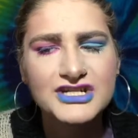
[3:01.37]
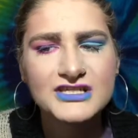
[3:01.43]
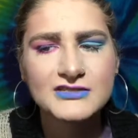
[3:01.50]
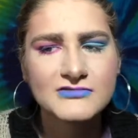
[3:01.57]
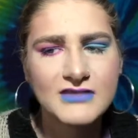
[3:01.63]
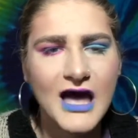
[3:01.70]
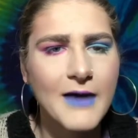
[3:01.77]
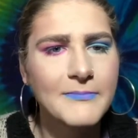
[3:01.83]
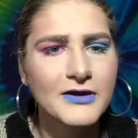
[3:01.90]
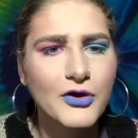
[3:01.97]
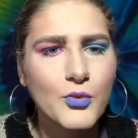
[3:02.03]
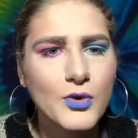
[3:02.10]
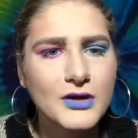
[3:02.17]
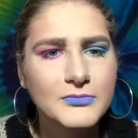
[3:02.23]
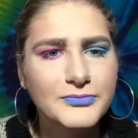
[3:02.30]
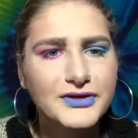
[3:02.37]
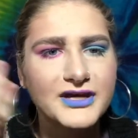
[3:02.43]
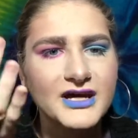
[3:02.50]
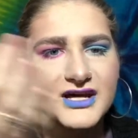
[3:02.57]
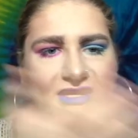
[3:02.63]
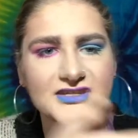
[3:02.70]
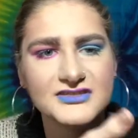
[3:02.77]
just not pick one
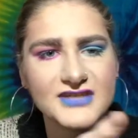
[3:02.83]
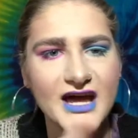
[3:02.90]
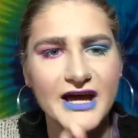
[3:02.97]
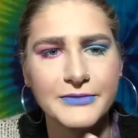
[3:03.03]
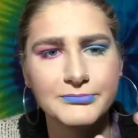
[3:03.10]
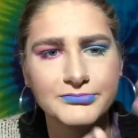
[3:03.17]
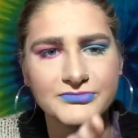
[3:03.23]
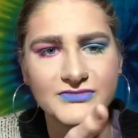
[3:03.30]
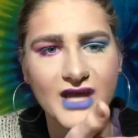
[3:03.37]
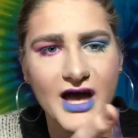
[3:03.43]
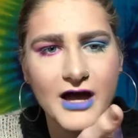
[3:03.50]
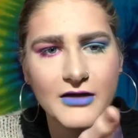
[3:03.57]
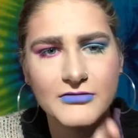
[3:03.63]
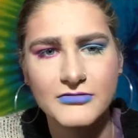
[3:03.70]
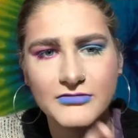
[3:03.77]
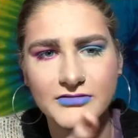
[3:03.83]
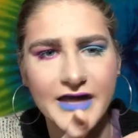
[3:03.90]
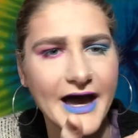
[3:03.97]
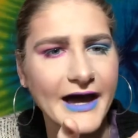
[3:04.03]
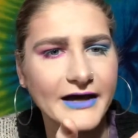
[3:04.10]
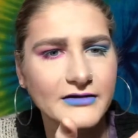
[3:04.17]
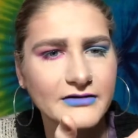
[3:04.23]
because I'm not
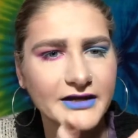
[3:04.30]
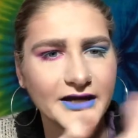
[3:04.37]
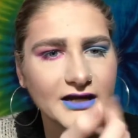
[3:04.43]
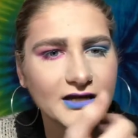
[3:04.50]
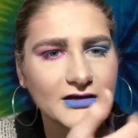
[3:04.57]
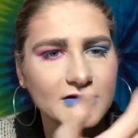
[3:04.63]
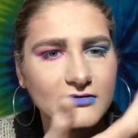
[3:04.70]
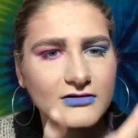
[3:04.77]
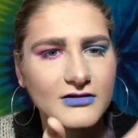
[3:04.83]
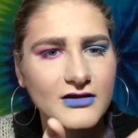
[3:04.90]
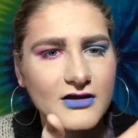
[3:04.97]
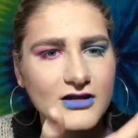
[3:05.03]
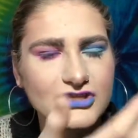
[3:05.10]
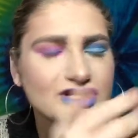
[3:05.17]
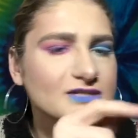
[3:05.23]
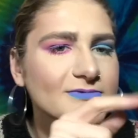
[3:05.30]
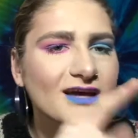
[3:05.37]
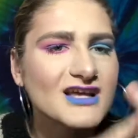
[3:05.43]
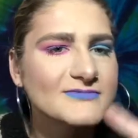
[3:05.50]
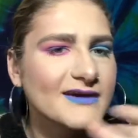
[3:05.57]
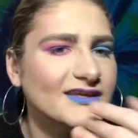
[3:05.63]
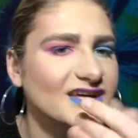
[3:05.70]
that? Like, just
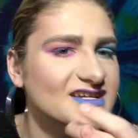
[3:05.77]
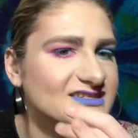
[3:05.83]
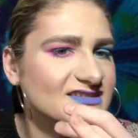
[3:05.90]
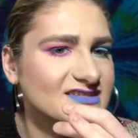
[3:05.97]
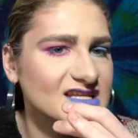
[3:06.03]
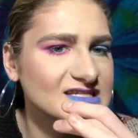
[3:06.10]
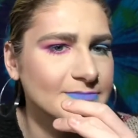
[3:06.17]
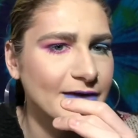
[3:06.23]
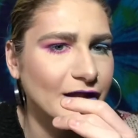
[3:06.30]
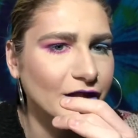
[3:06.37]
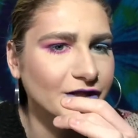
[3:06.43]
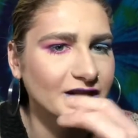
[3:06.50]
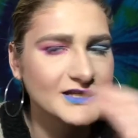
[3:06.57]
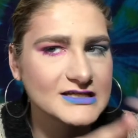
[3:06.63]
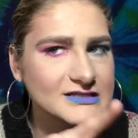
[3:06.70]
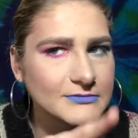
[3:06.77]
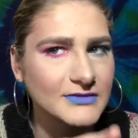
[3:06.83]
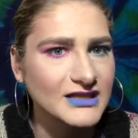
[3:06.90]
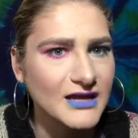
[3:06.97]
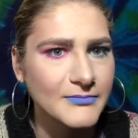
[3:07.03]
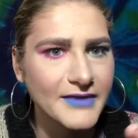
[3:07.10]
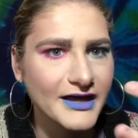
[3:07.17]
because my license is male on it doesn't
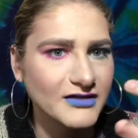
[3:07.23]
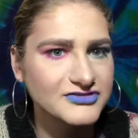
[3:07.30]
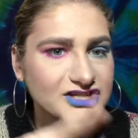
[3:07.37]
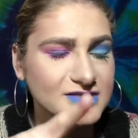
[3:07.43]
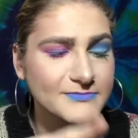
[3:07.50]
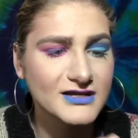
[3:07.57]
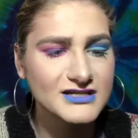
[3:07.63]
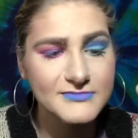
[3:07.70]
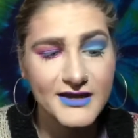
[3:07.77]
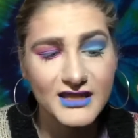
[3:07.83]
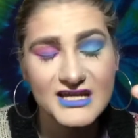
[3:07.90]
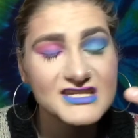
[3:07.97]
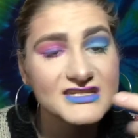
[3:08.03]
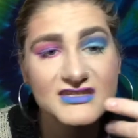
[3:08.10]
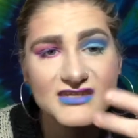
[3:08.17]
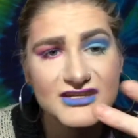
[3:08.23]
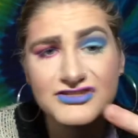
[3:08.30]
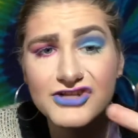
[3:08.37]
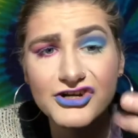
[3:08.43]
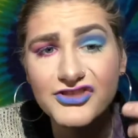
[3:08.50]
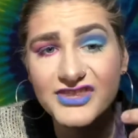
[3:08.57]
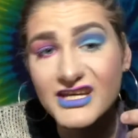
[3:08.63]
mean I'm male. Just because my license has
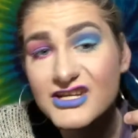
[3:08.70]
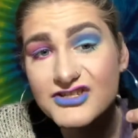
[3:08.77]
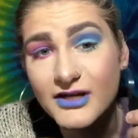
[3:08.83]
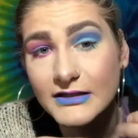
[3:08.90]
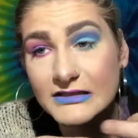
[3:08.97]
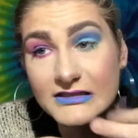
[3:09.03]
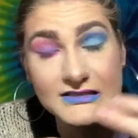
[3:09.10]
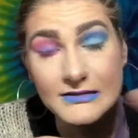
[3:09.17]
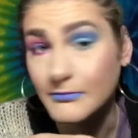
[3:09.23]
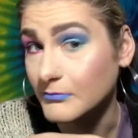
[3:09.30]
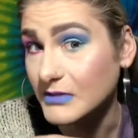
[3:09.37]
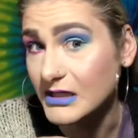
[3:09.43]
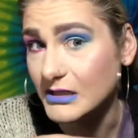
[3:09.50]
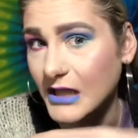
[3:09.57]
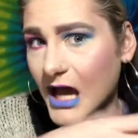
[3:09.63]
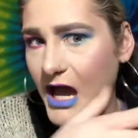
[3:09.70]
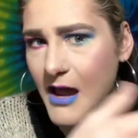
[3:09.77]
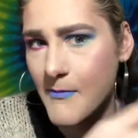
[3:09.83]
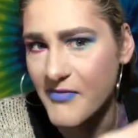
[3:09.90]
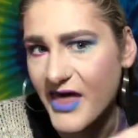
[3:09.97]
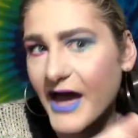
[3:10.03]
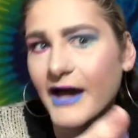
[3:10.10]
certain things on it doesn't mean
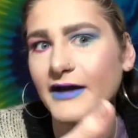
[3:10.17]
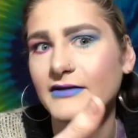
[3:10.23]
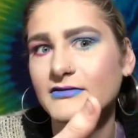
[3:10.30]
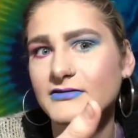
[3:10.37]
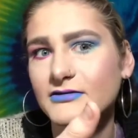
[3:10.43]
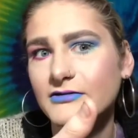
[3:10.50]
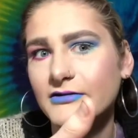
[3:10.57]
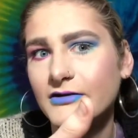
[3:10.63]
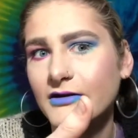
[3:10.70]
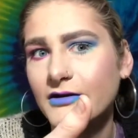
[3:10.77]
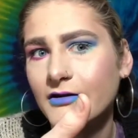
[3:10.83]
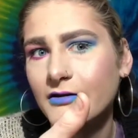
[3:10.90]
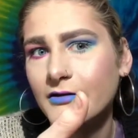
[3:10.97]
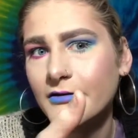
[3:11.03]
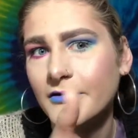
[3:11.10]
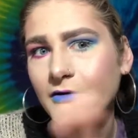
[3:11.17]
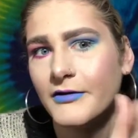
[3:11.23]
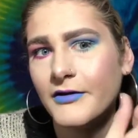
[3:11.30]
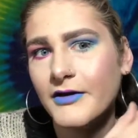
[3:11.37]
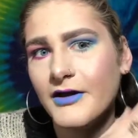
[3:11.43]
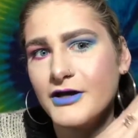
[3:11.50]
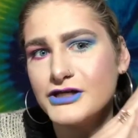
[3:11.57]
I'm that.
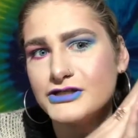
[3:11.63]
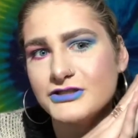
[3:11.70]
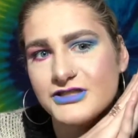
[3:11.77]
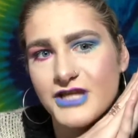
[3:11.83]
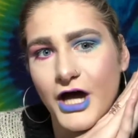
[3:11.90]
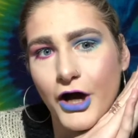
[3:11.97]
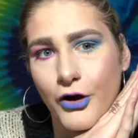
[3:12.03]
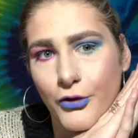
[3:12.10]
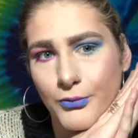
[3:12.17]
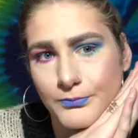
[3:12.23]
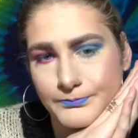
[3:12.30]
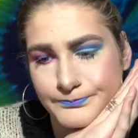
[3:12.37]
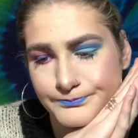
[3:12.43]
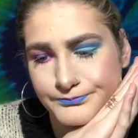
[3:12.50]
So,